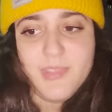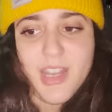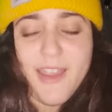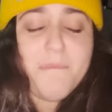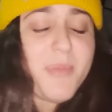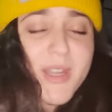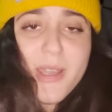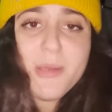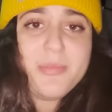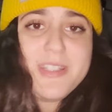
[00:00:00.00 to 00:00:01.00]
I've been
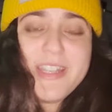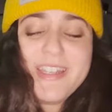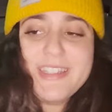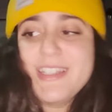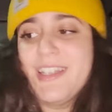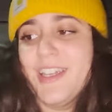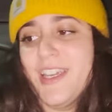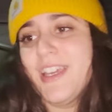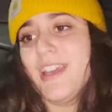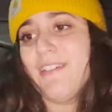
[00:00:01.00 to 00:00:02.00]
up since
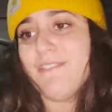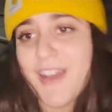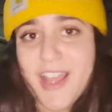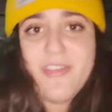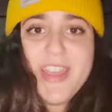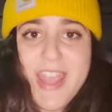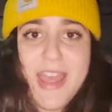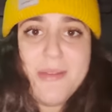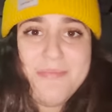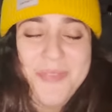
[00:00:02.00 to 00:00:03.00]
5
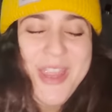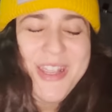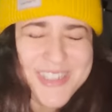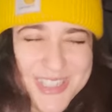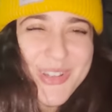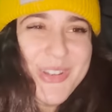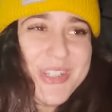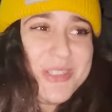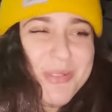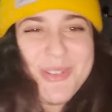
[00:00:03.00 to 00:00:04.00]
a.m. So
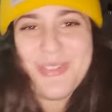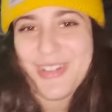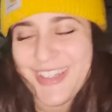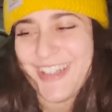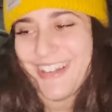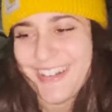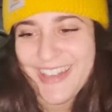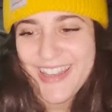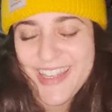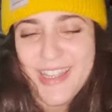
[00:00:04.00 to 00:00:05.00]
it's been a really long
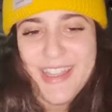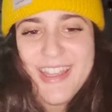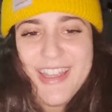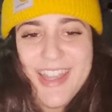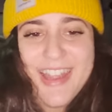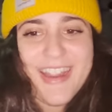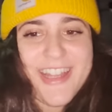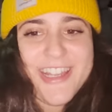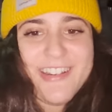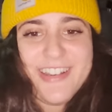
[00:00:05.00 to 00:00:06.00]
day. I got
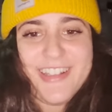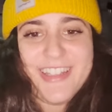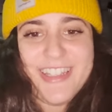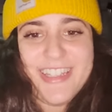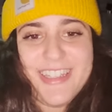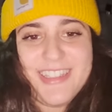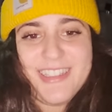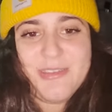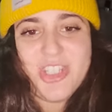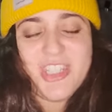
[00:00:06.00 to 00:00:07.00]
here at like
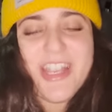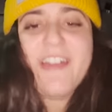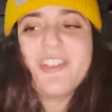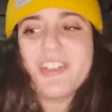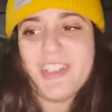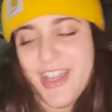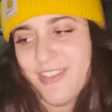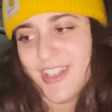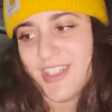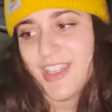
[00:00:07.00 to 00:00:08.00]
just after
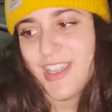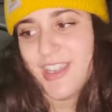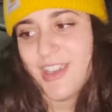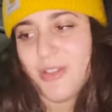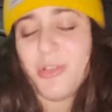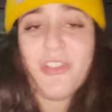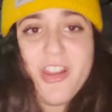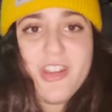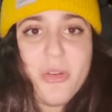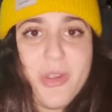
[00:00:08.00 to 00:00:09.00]
7. I would have
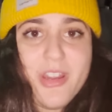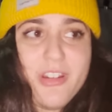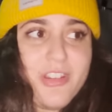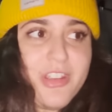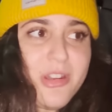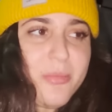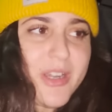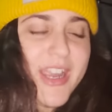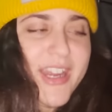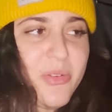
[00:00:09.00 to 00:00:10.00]
gotten here way earlier, but
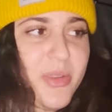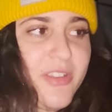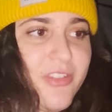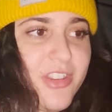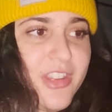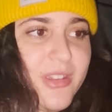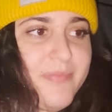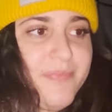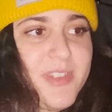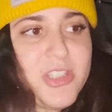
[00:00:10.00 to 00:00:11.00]
I had to wait for the
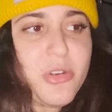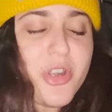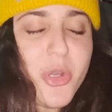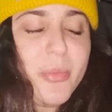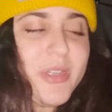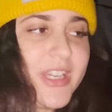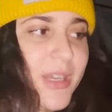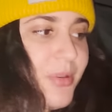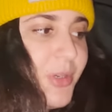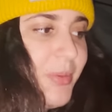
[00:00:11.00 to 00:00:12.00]
store to open to
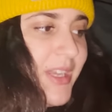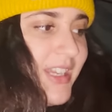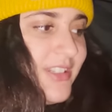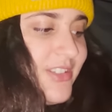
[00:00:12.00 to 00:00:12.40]
get propane.